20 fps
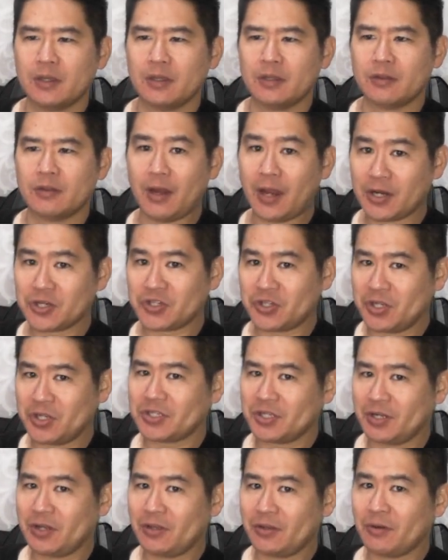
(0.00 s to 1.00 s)
There actually is
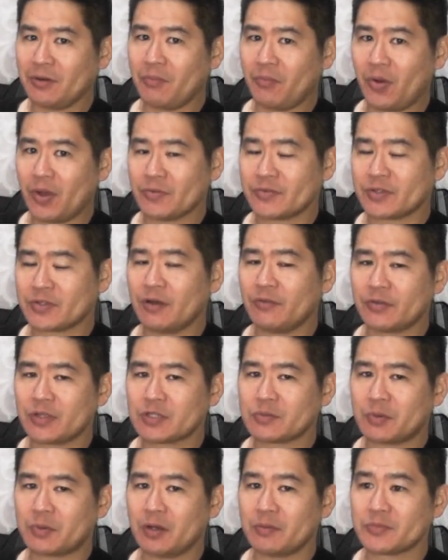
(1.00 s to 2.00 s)
another way of solving
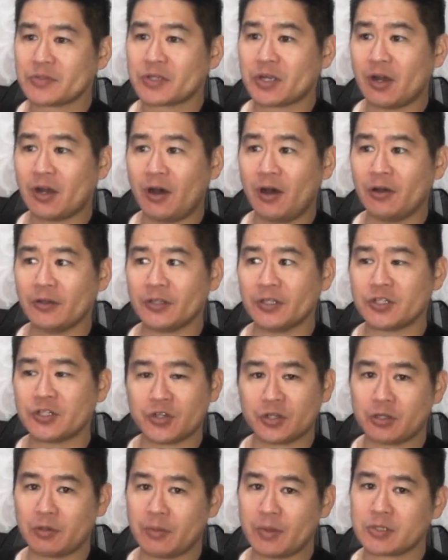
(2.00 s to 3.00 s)
these problems called the
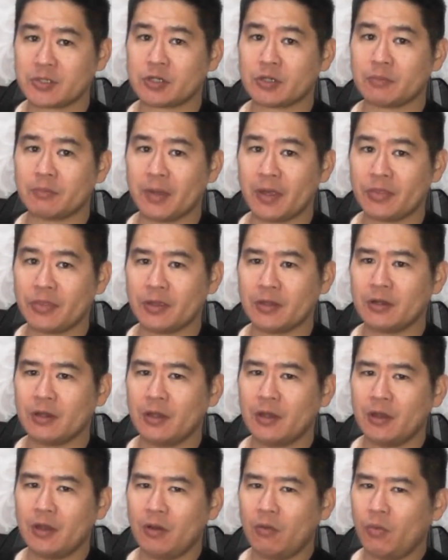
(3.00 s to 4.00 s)
trigonometric method,
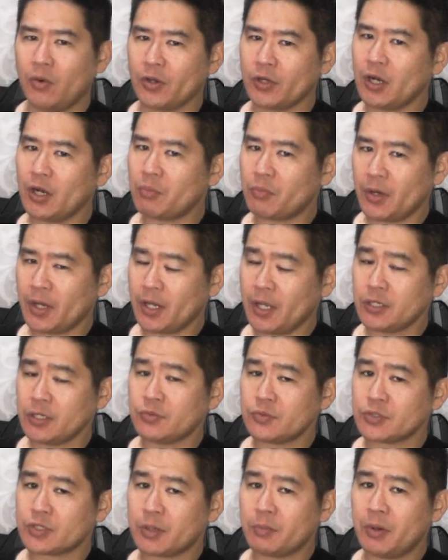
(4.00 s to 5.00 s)
where you're not breaking into
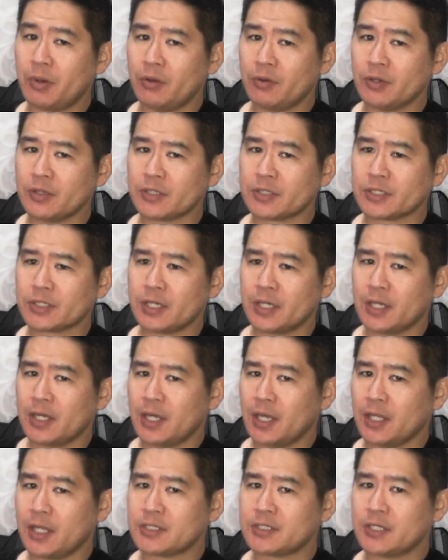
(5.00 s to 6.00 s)
its components.
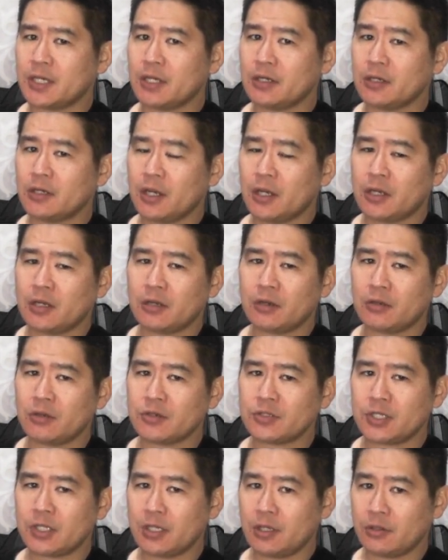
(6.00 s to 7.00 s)
Instead, you're
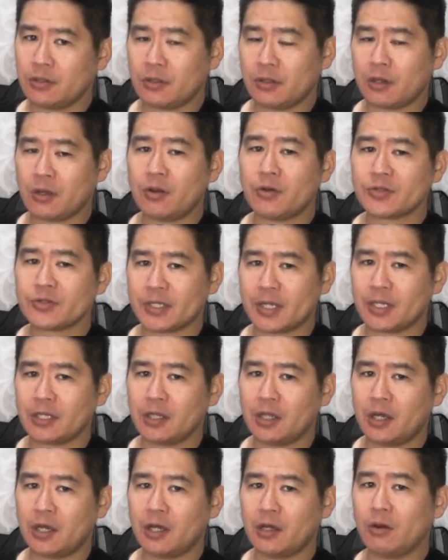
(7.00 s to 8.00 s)
using either the cosine
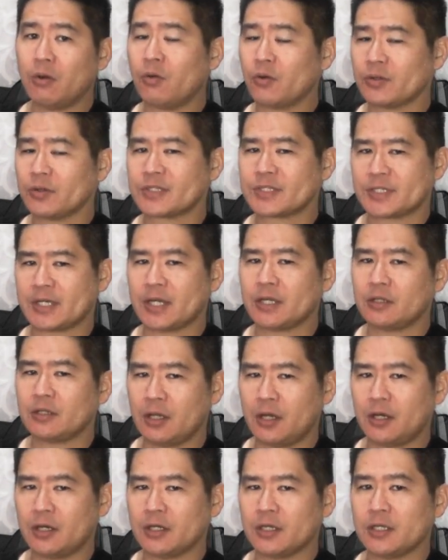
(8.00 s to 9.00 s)
law or the sine
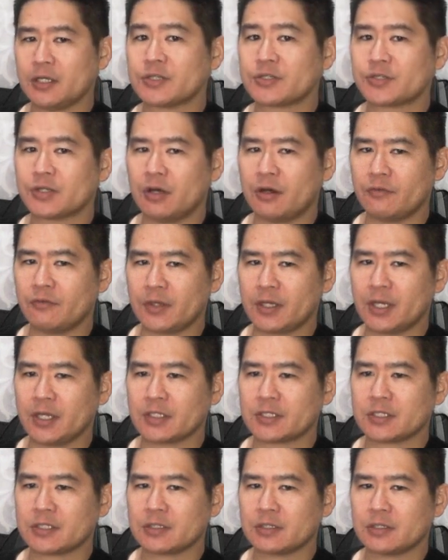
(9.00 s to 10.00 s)
law in solving
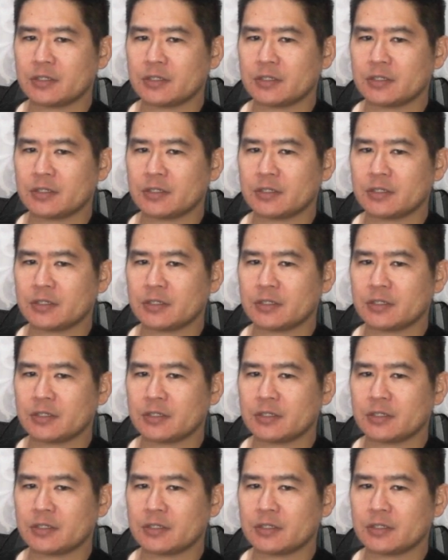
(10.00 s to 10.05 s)
it.